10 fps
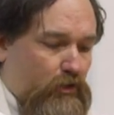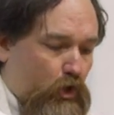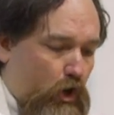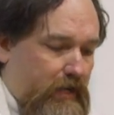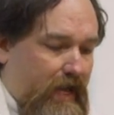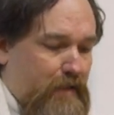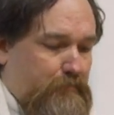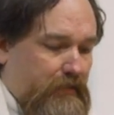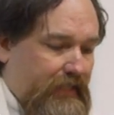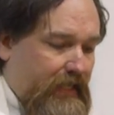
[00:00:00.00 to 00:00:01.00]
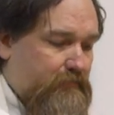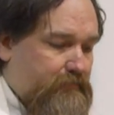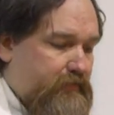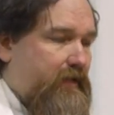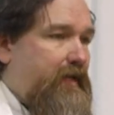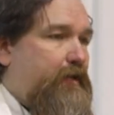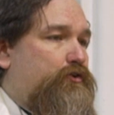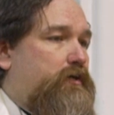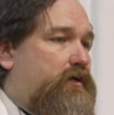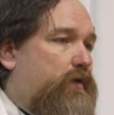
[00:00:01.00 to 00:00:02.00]
Lord, I believe in
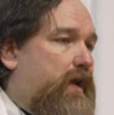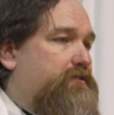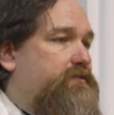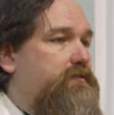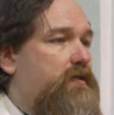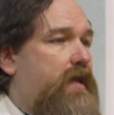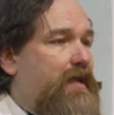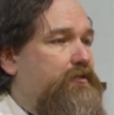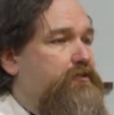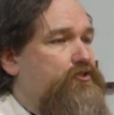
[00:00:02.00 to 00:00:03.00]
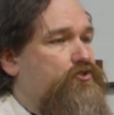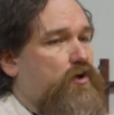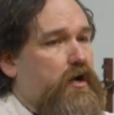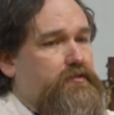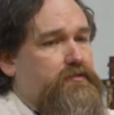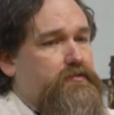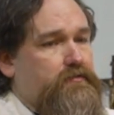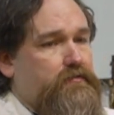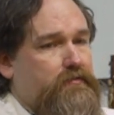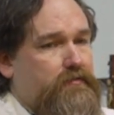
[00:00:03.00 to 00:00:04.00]
your Christ and his cross.
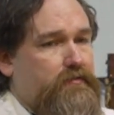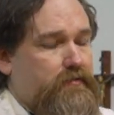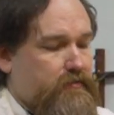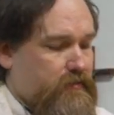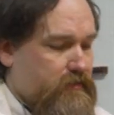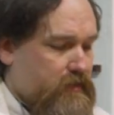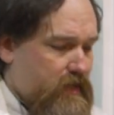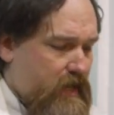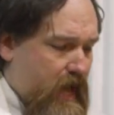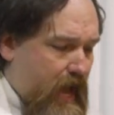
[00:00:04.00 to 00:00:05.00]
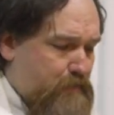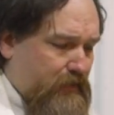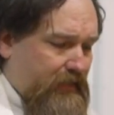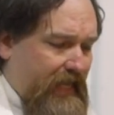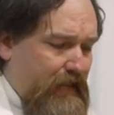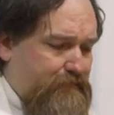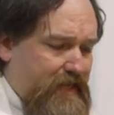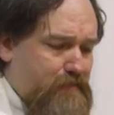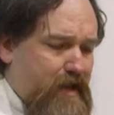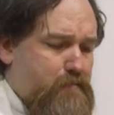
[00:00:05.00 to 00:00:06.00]
I believe
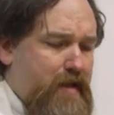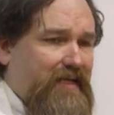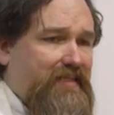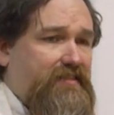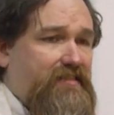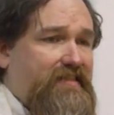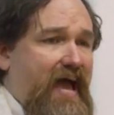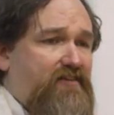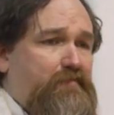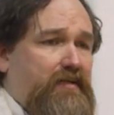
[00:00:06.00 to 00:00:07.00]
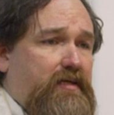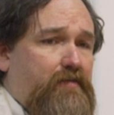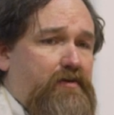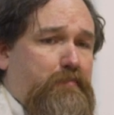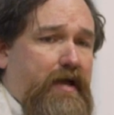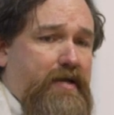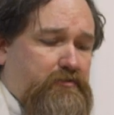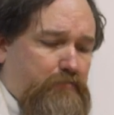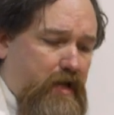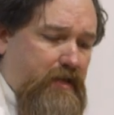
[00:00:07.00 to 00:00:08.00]
that my many sins have been covered by
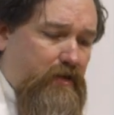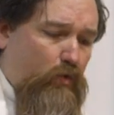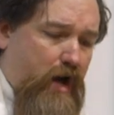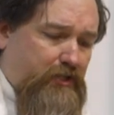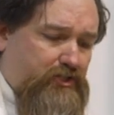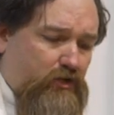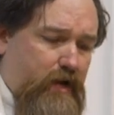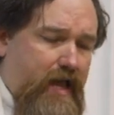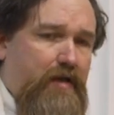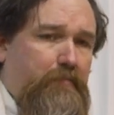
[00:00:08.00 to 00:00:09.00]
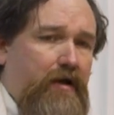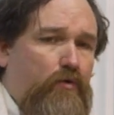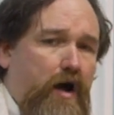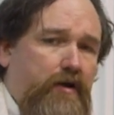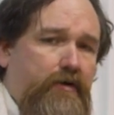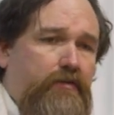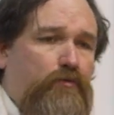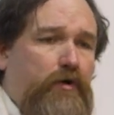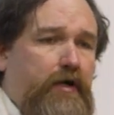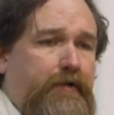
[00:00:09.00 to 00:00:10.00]
his blood and washed away by water and the
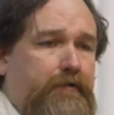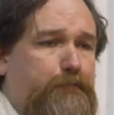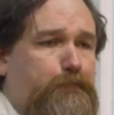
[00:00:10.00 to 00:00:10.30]
word.